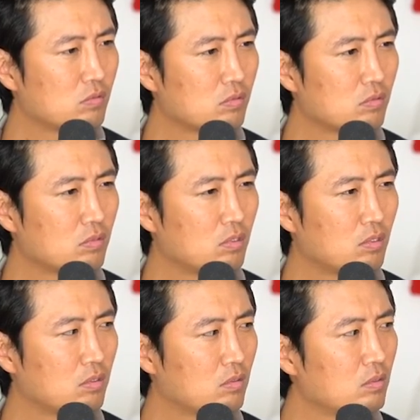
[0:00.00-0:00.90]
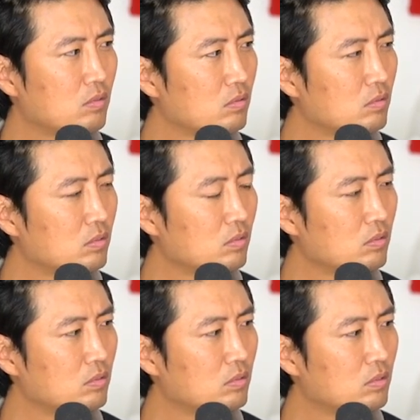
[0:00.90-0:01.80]

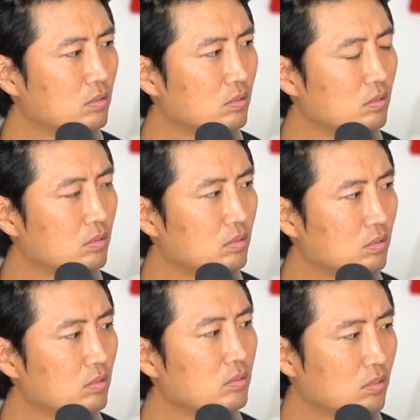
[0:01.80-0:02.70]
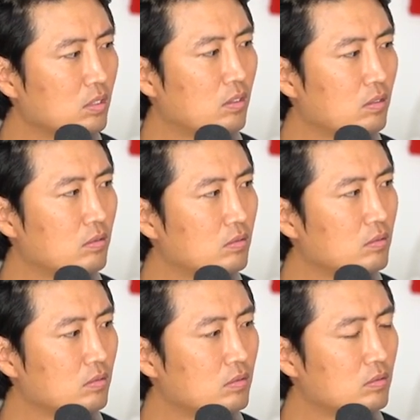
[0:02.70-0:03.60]

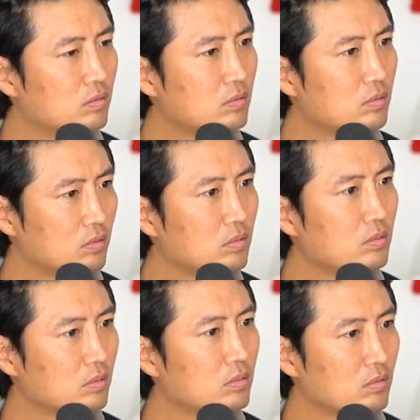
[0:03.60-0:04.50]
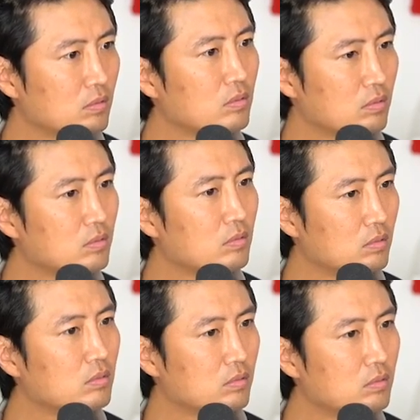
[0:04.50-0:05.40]

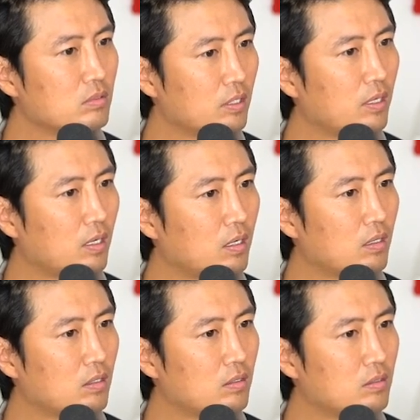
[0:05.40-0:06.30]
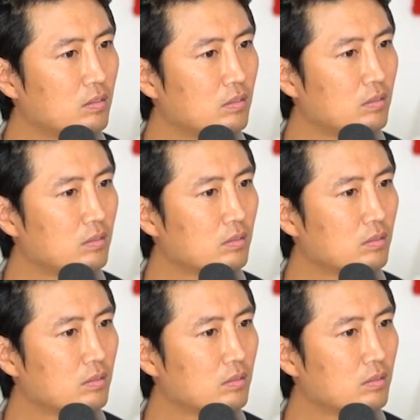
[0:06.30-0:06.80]
The person shown says nothing.